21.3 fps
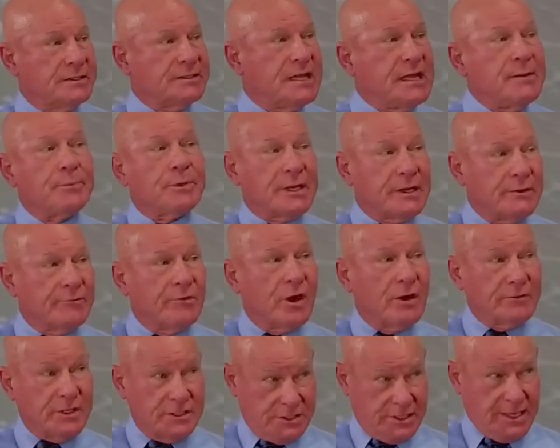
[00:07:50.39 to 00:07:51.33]
deeply
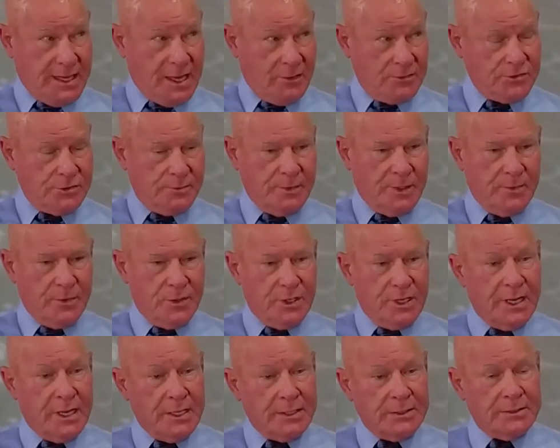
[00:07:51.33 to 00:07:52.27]
involved as a council member
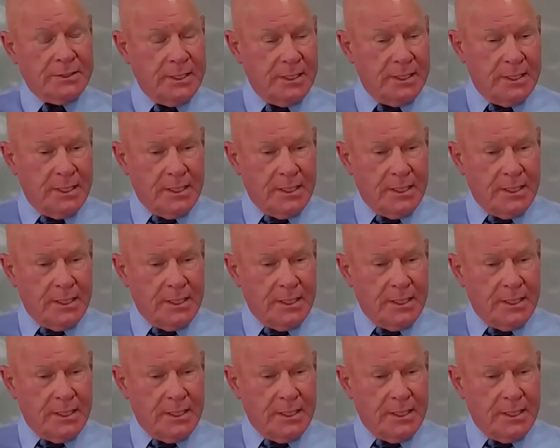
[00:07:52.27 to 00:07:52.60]
in